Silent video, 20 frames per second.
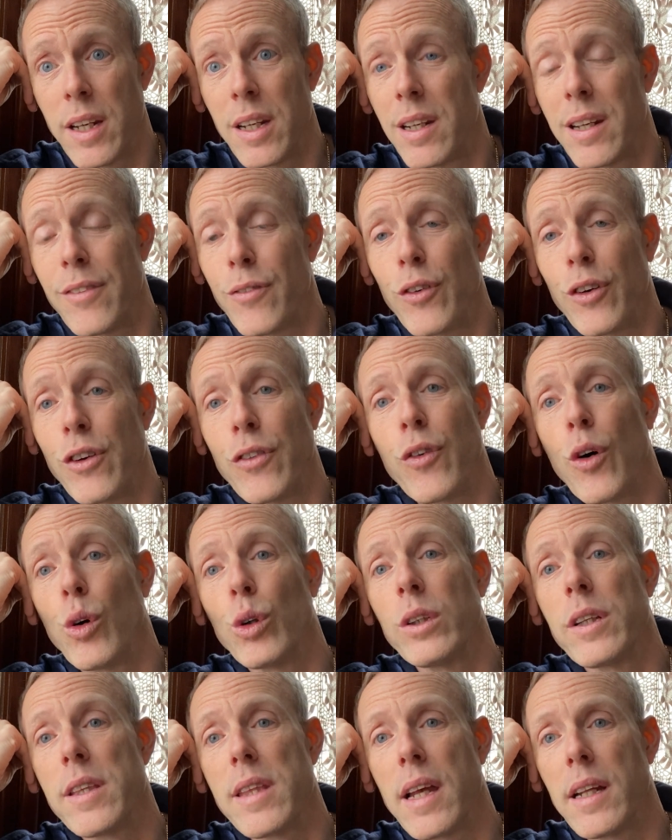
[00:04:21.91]
and if
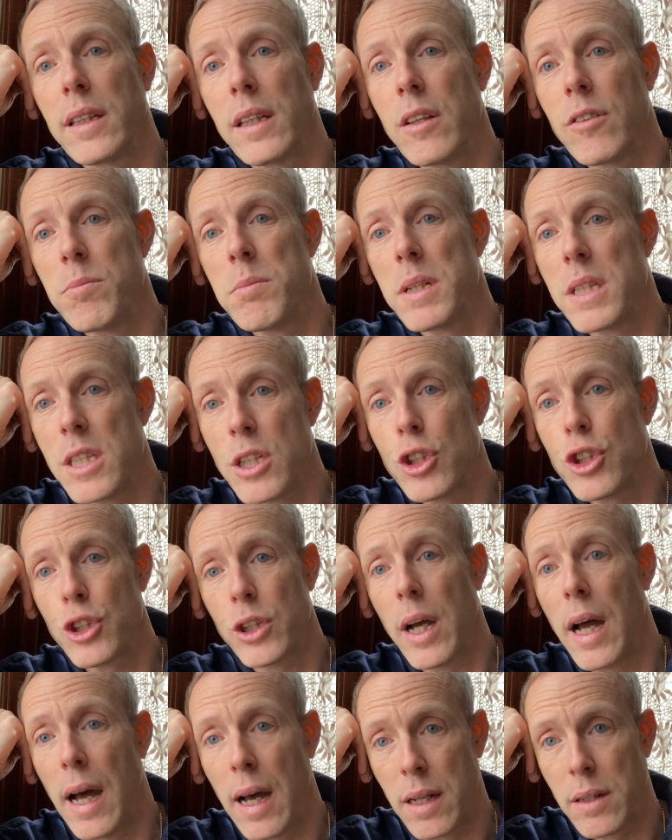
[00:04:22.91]
only they'd give me the
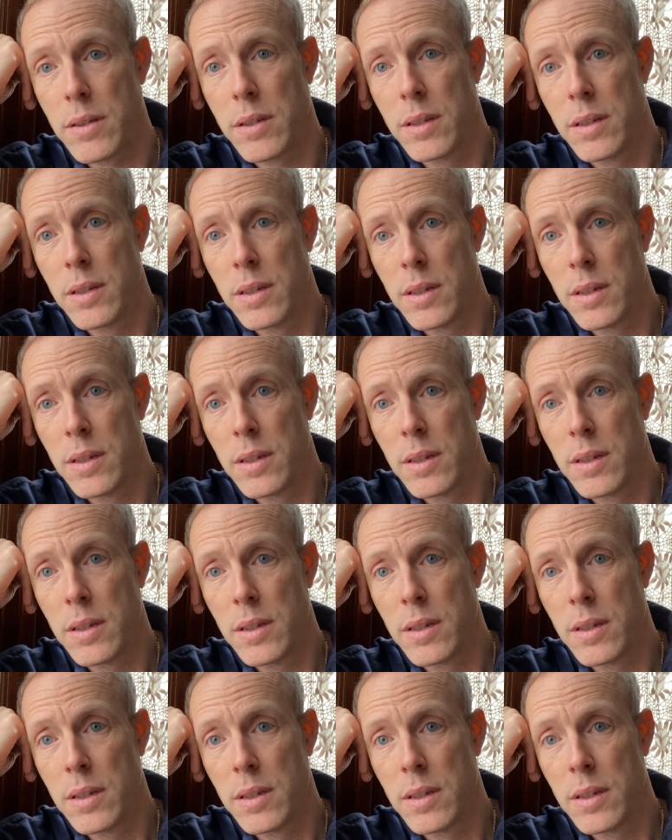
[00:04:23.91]
shot,